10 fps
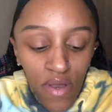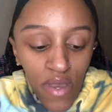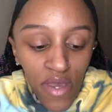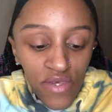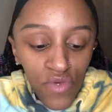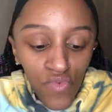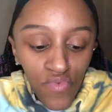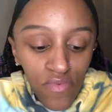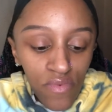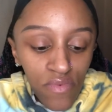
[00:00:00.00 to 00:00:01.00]
It's
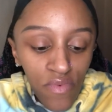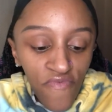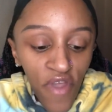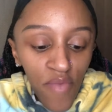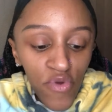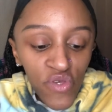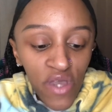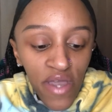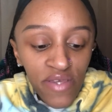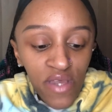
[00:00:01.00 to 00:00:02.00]
very
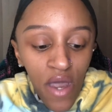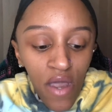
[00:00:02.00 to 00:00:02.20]
precise.